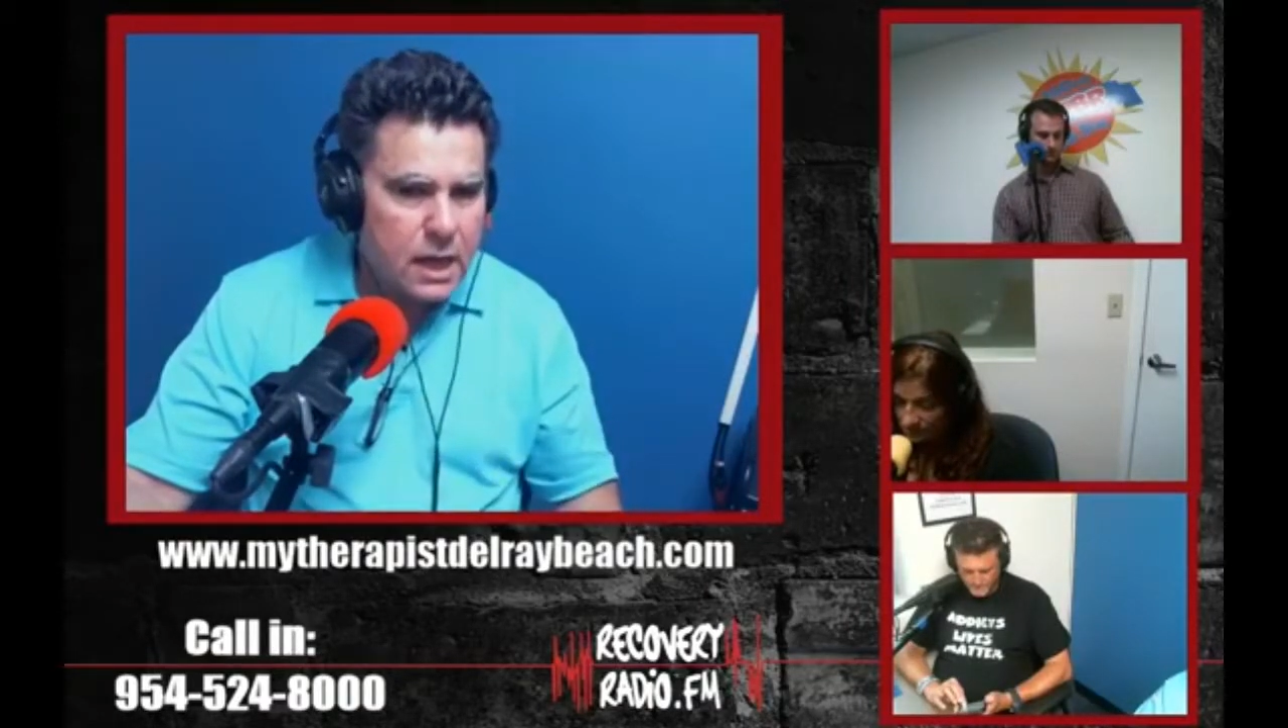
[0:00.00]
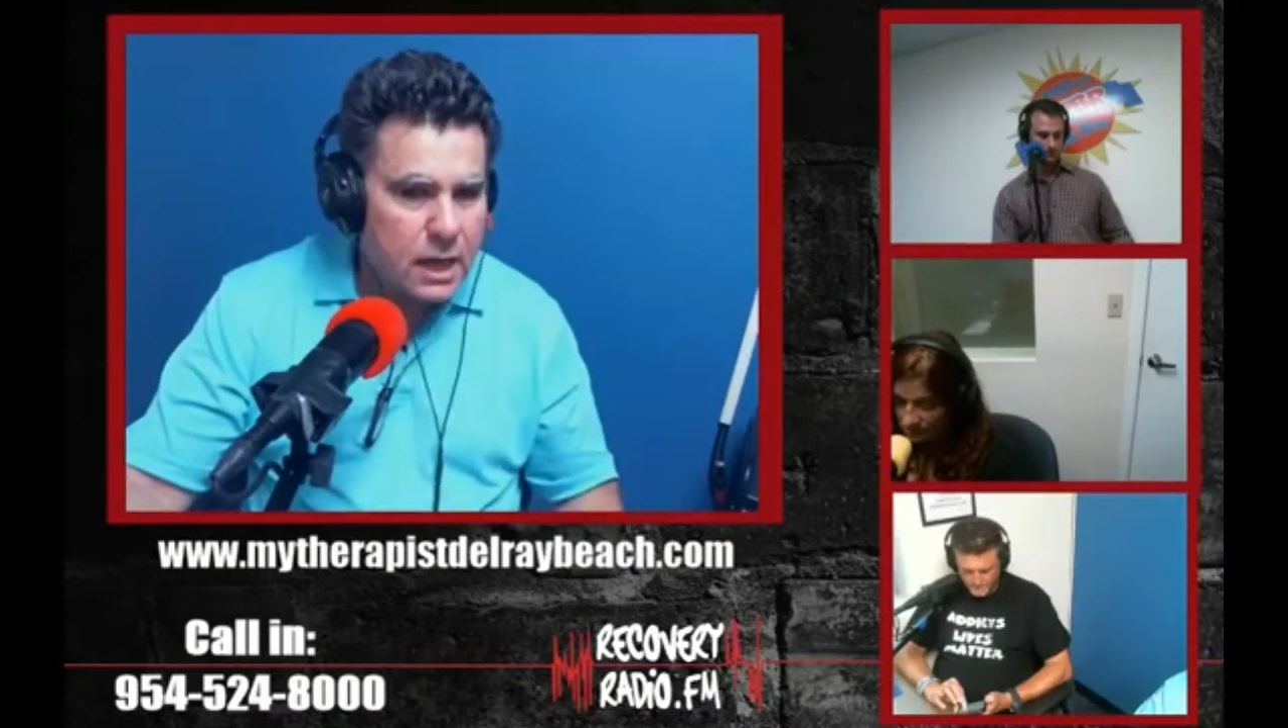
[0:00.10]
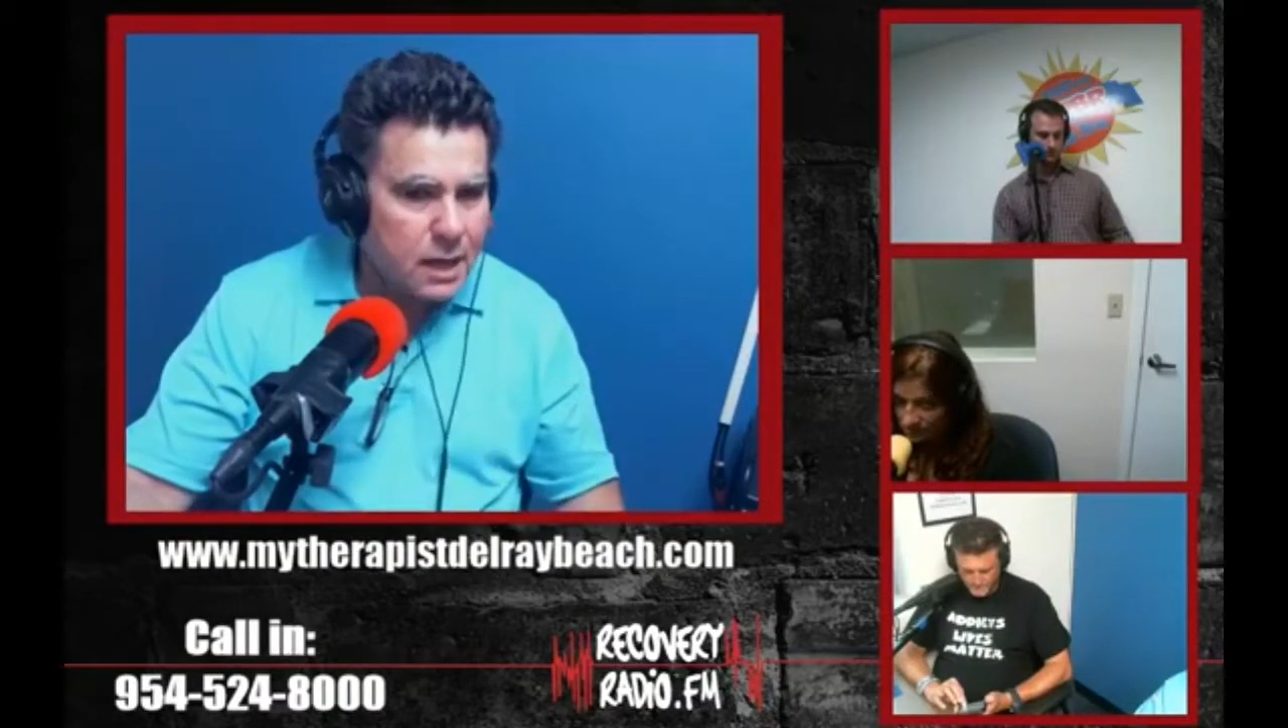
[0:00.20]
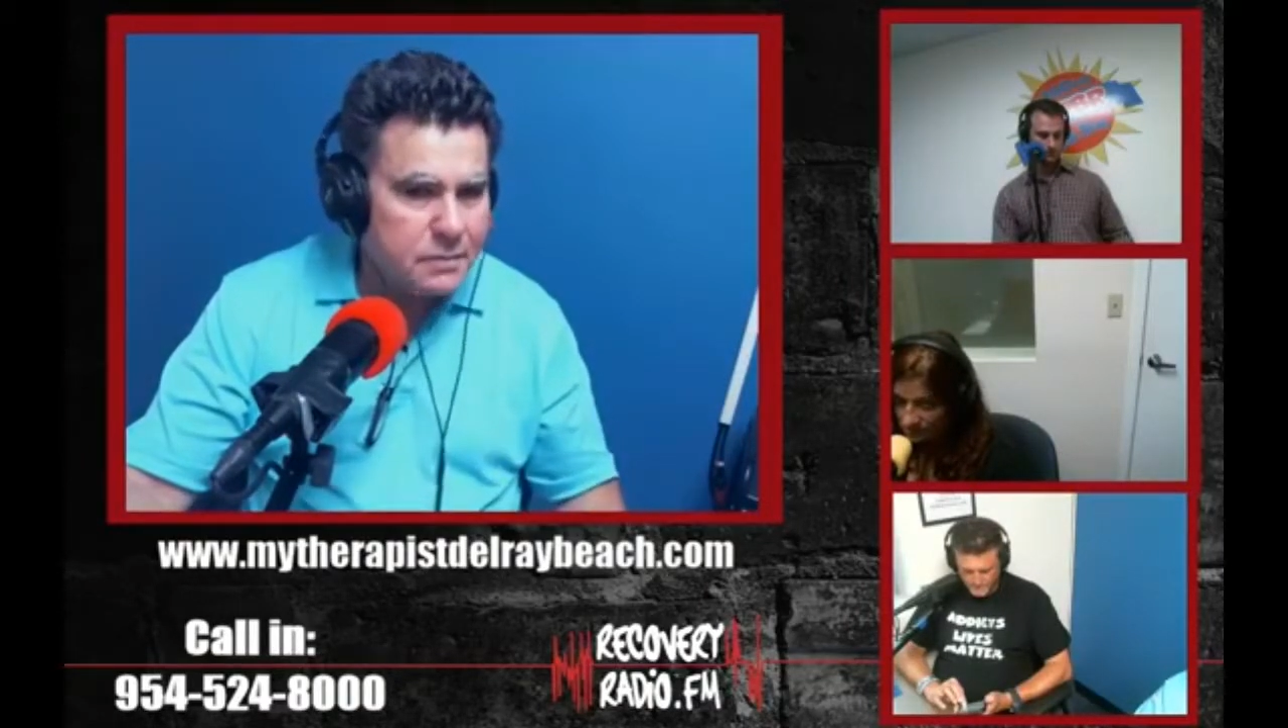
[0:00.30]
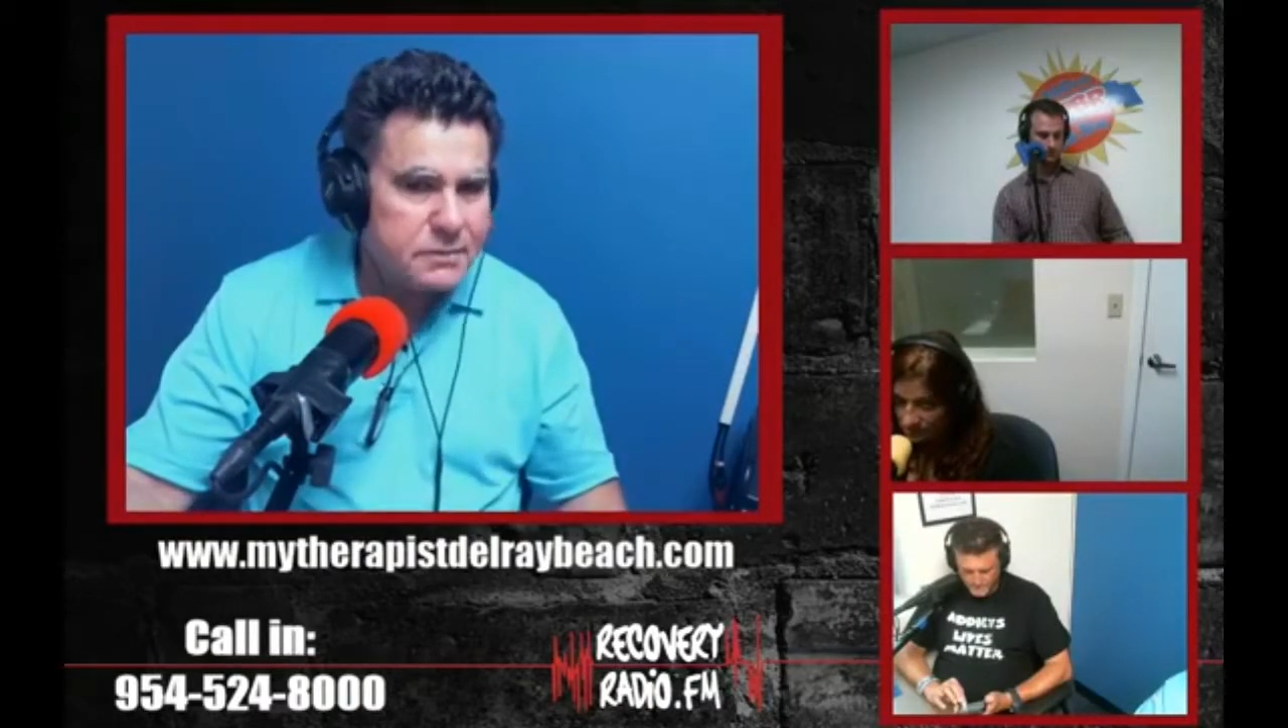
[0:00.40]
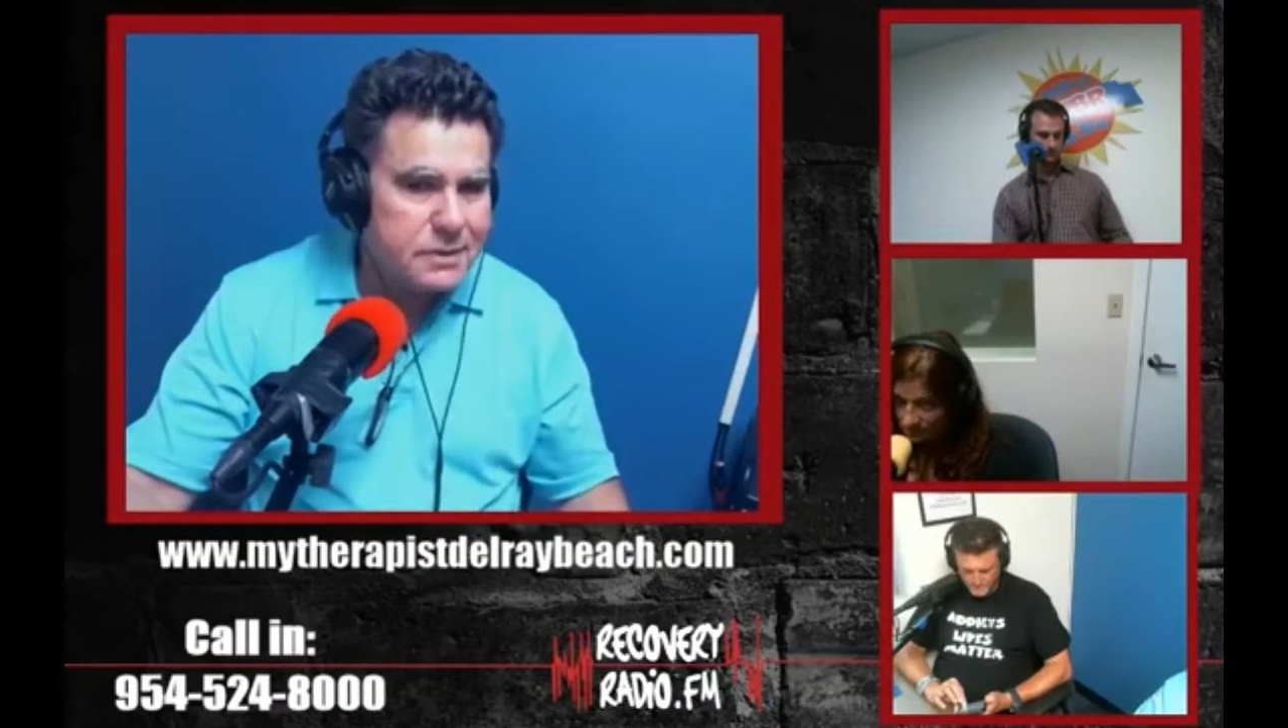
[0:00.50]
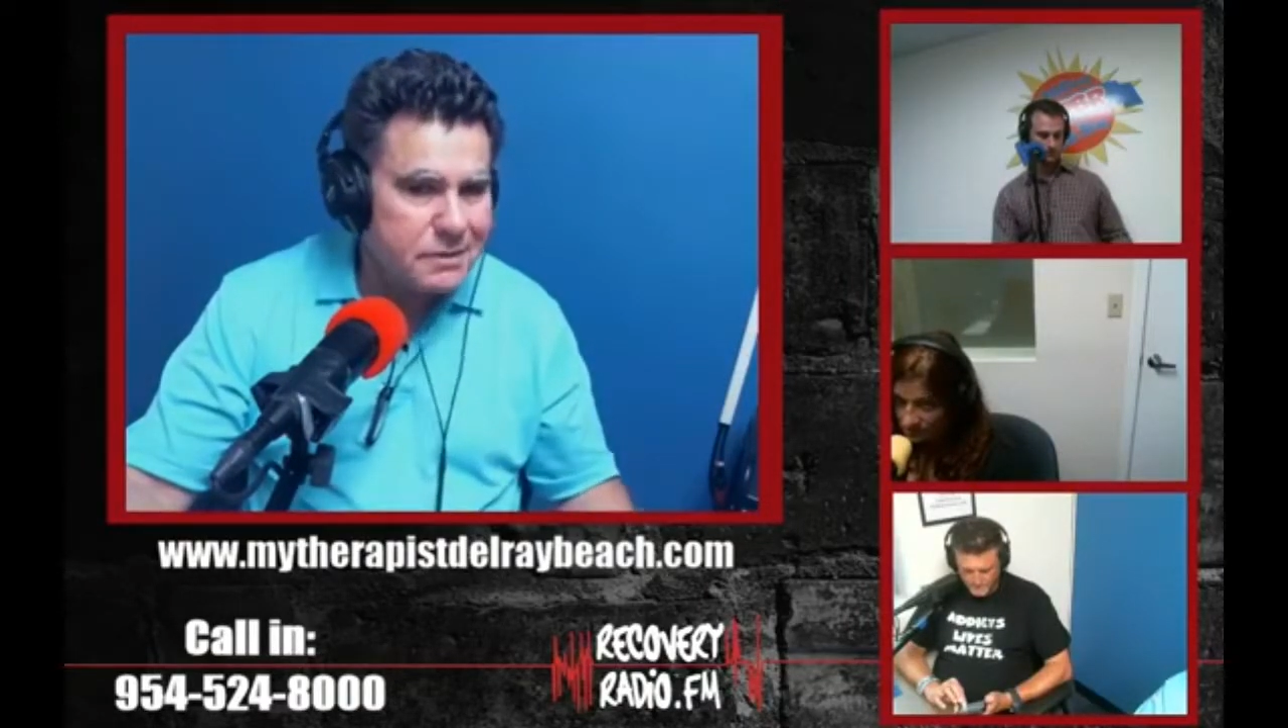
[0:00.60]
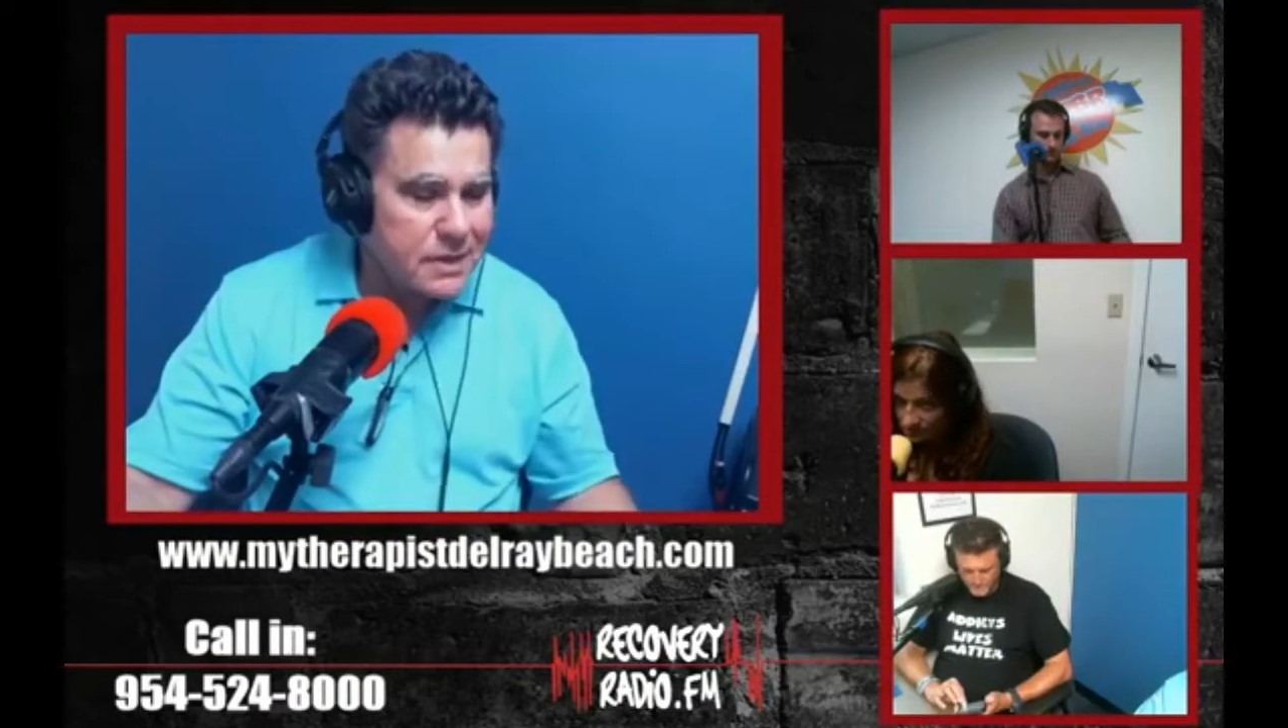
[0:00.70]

The